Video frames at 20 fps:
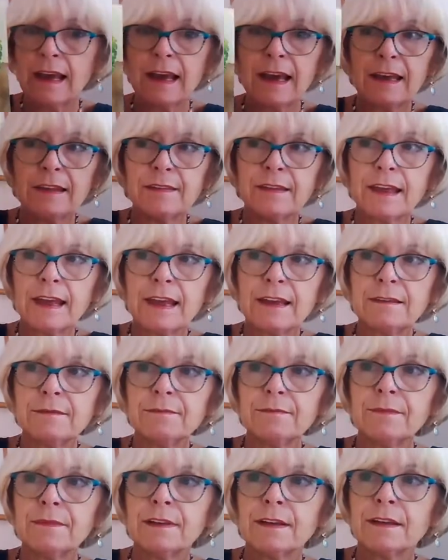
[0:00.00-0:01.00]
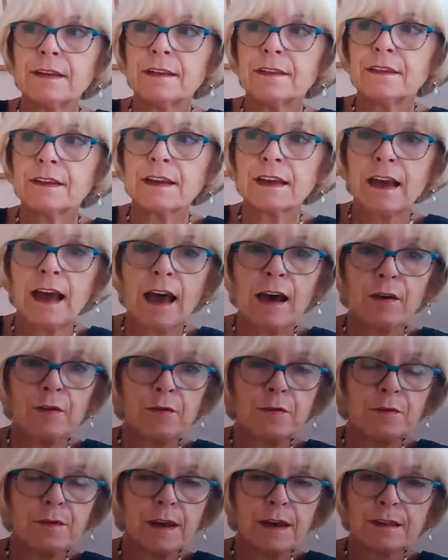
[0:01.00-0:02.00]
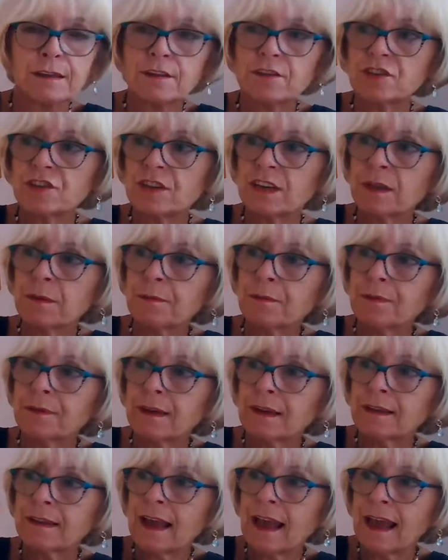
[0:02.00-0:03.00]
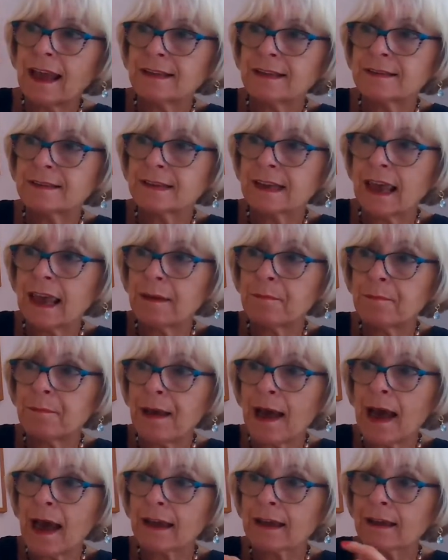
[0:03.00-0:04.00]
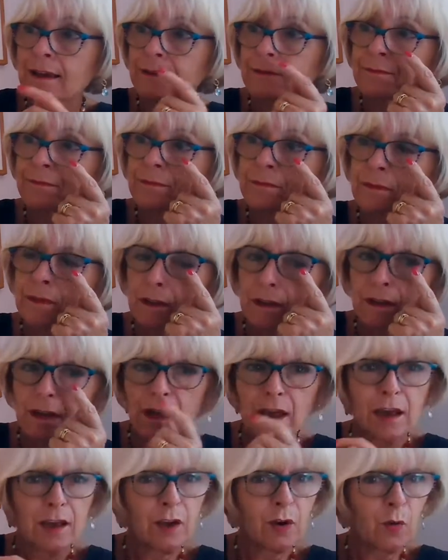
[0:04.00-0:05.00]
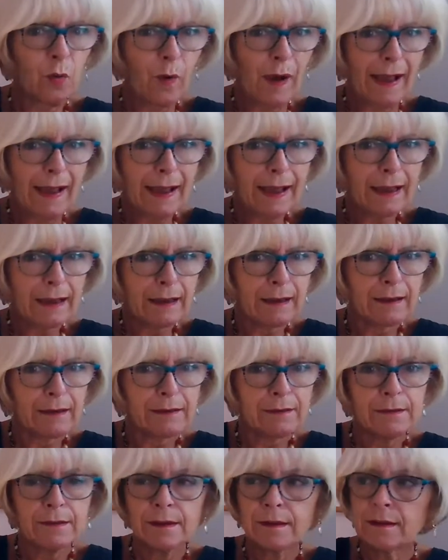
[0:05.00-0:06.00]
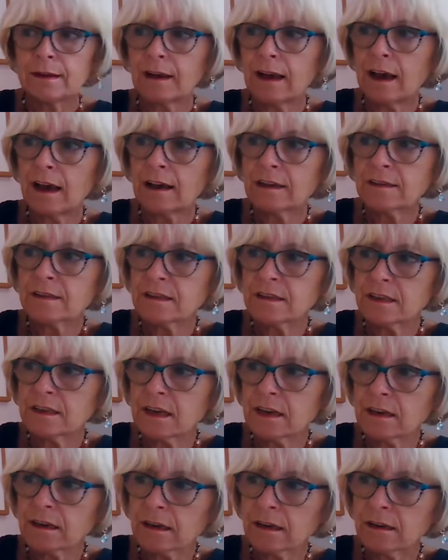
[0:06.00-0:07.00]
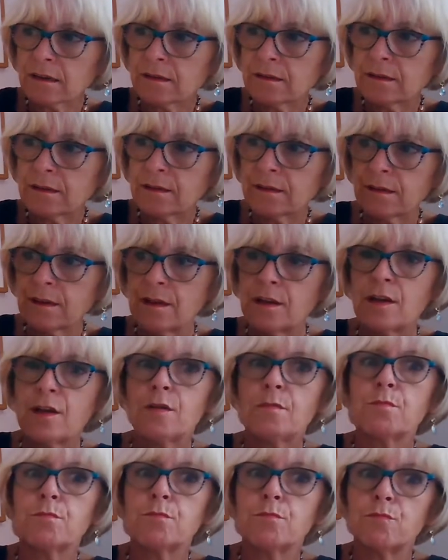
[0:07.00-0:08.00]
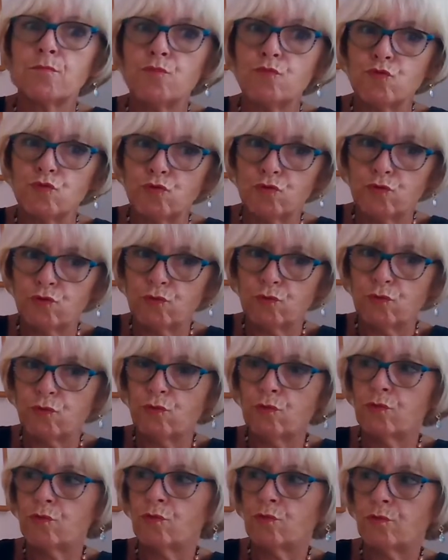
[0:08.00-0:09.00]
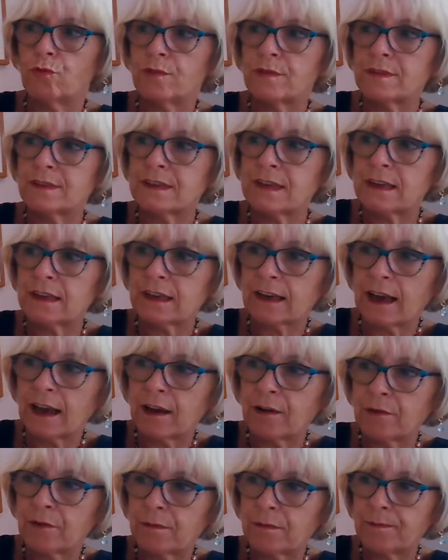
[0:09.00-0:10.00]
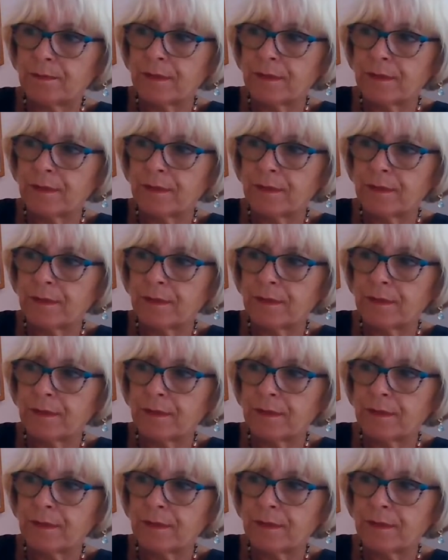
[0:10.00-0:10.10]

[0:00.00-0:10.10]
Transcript: And then the cow and the sheep and the hens came back. "Quack?" asked the duck. "Moo," said the cow.